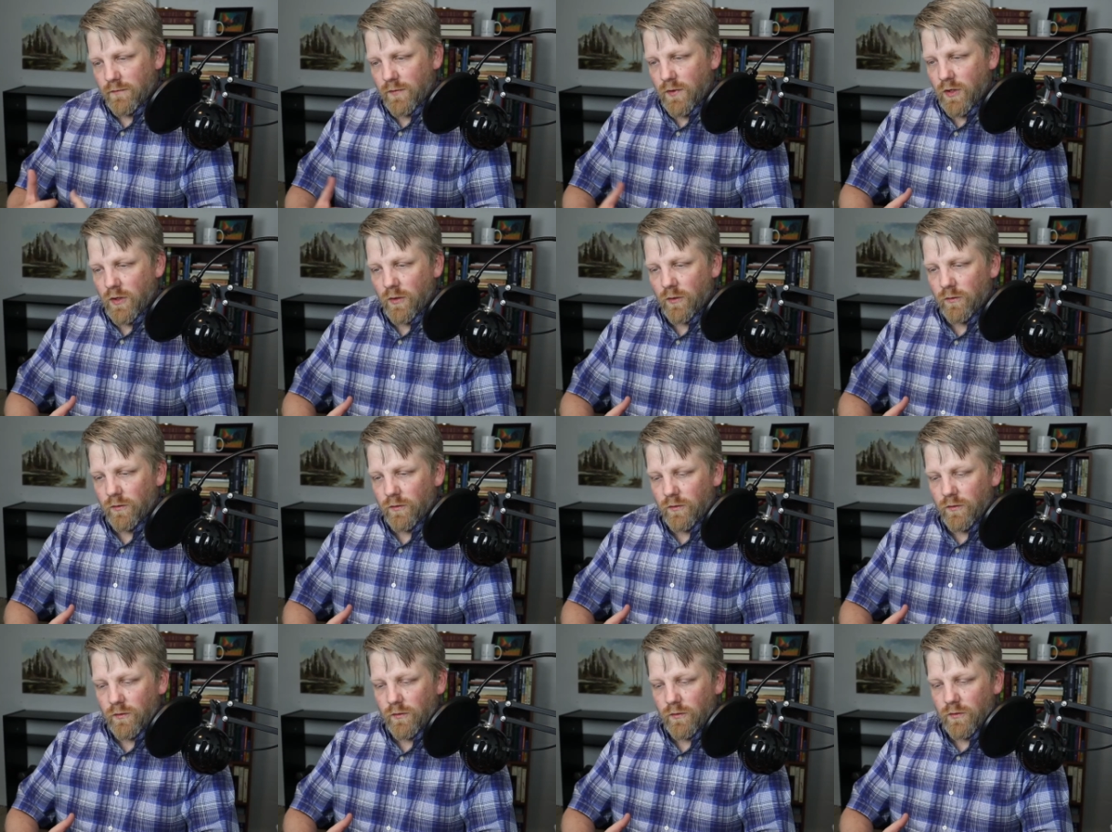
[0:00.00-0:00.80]
you know
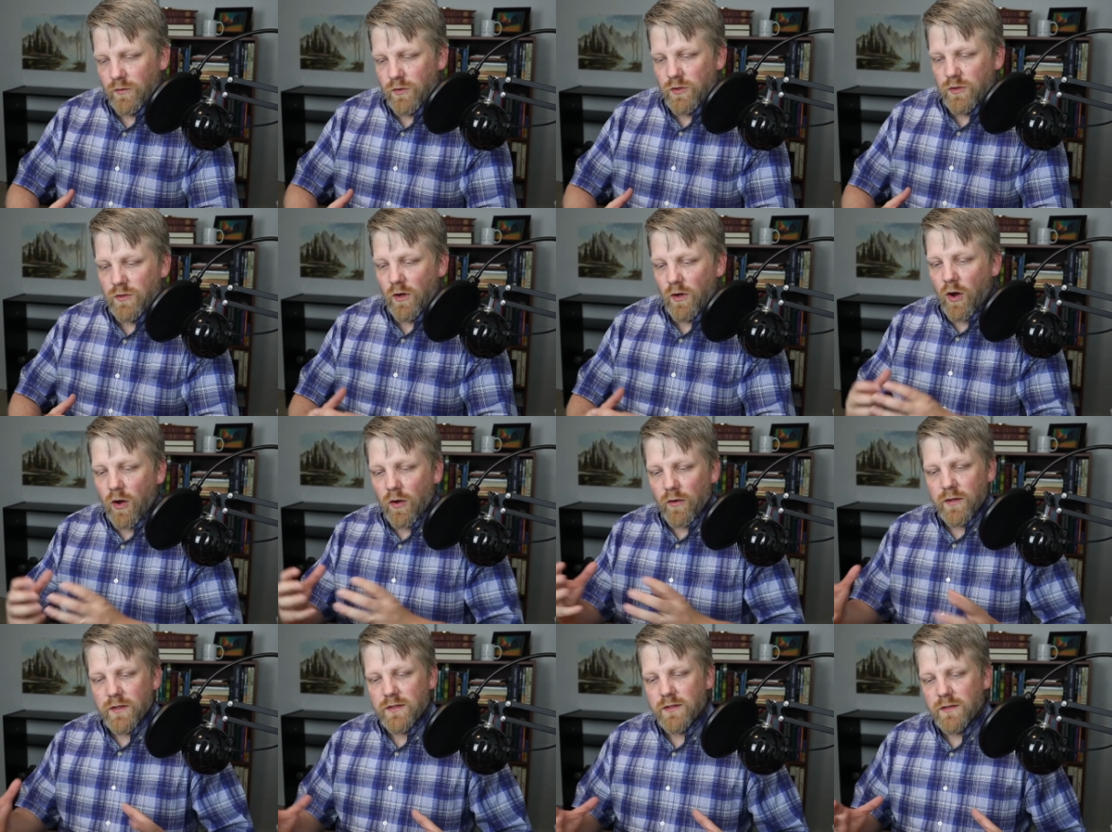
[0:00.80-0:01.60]

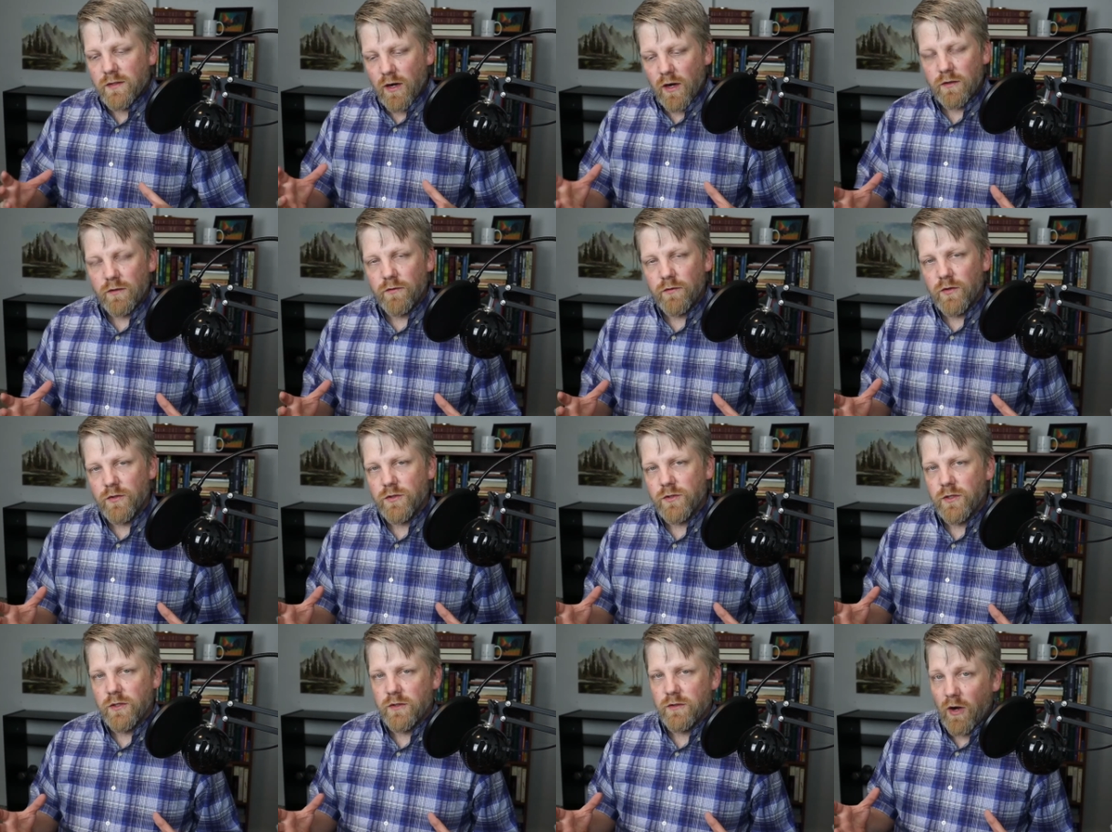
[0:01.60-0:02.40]
all these
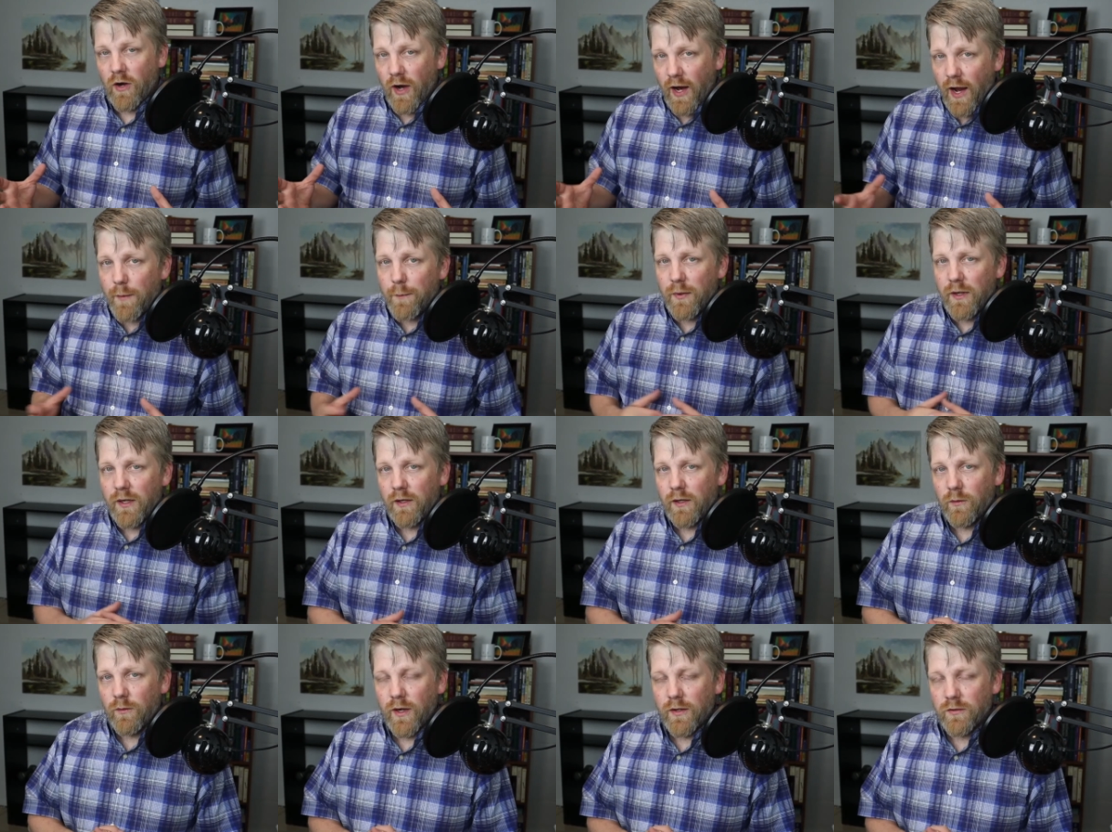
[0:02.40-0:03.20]
controversies are
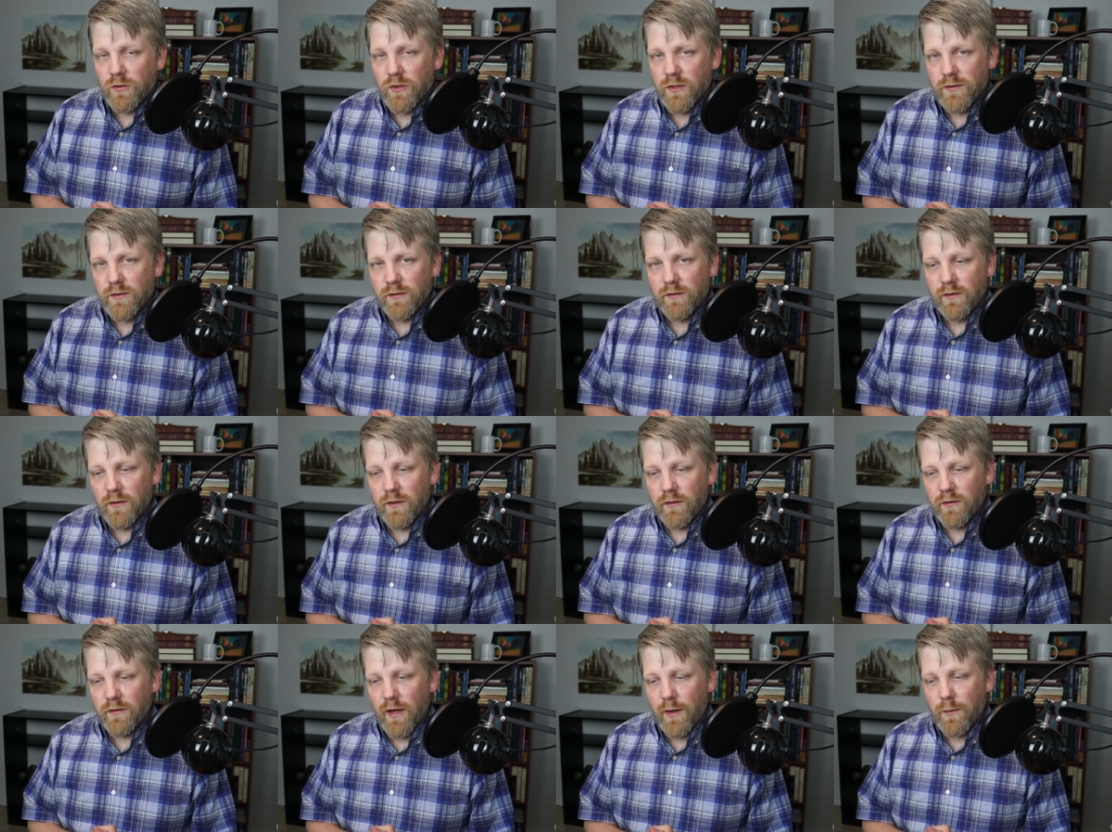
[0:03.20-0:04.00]
happening around Jesus and
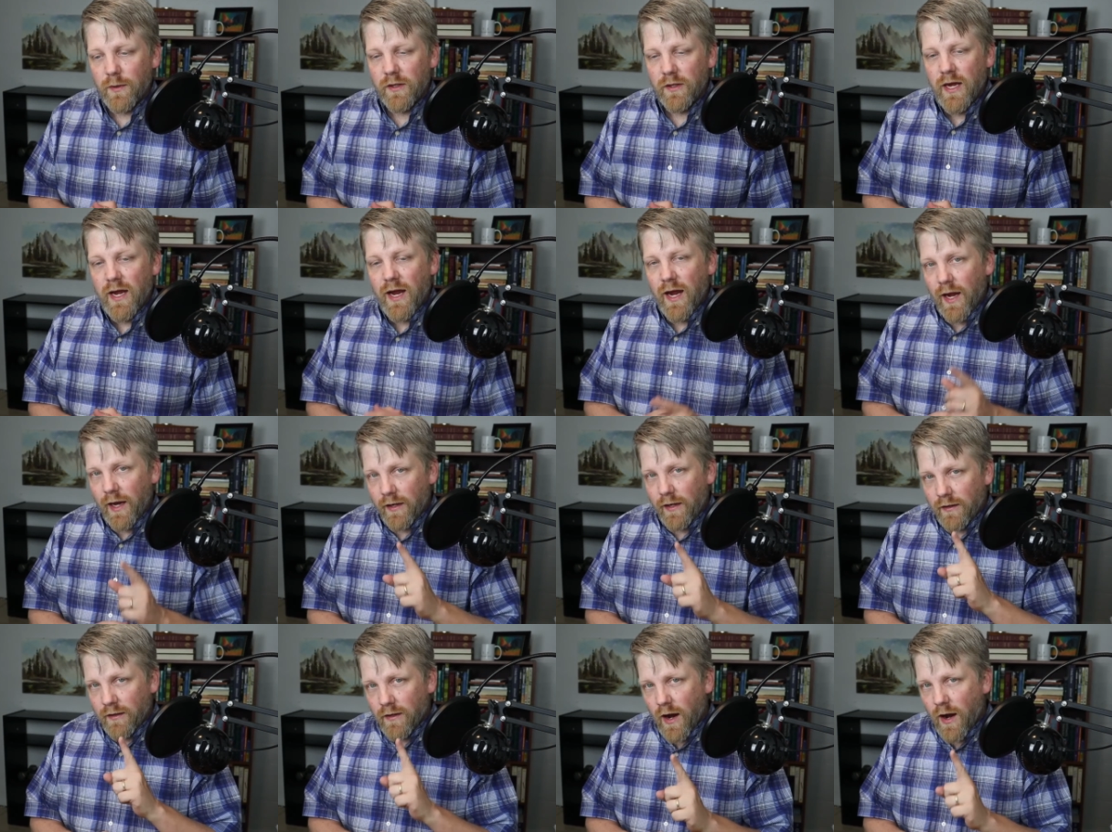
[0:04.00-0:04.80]
the Sabbath,
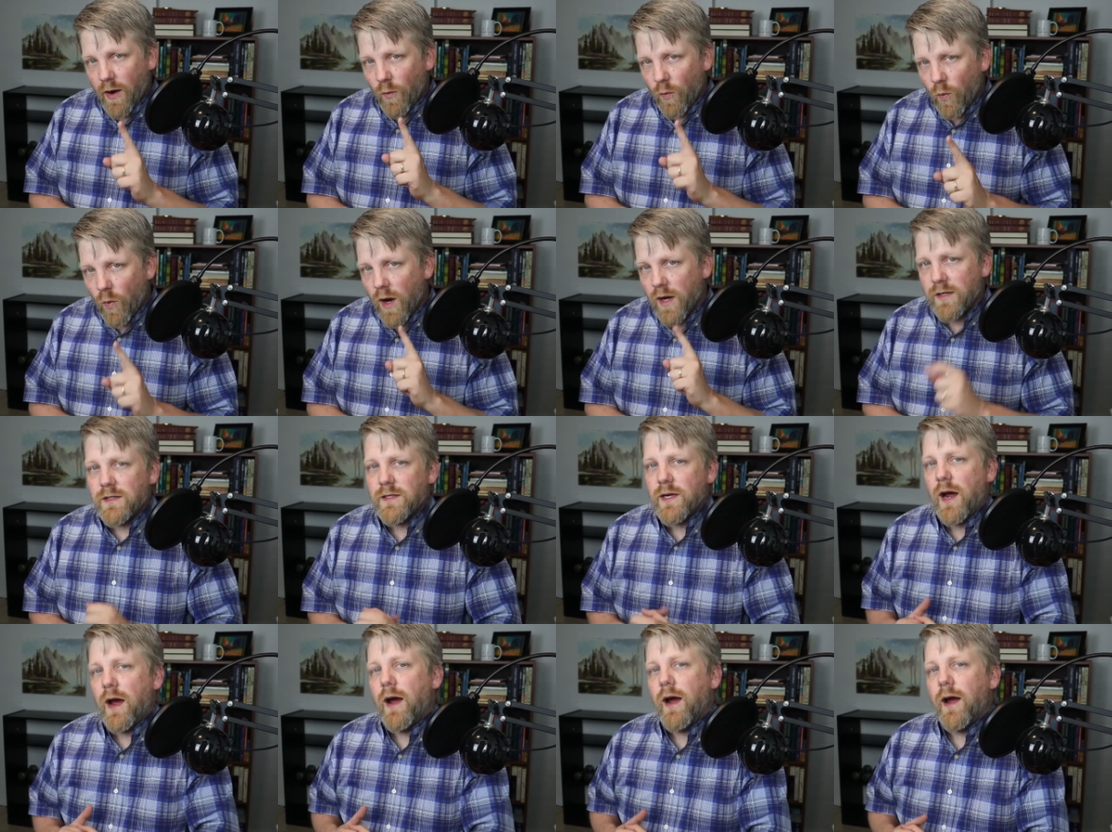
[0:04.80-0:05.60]
and not one
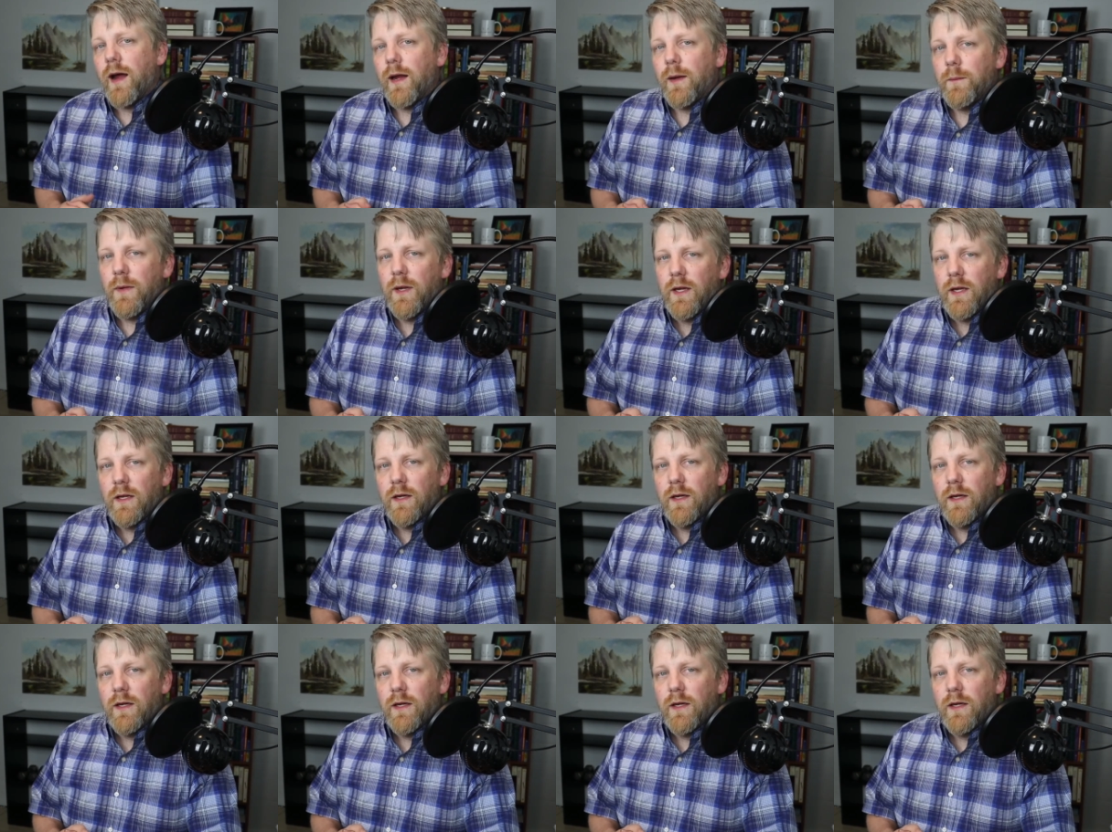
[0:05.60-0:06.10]
time.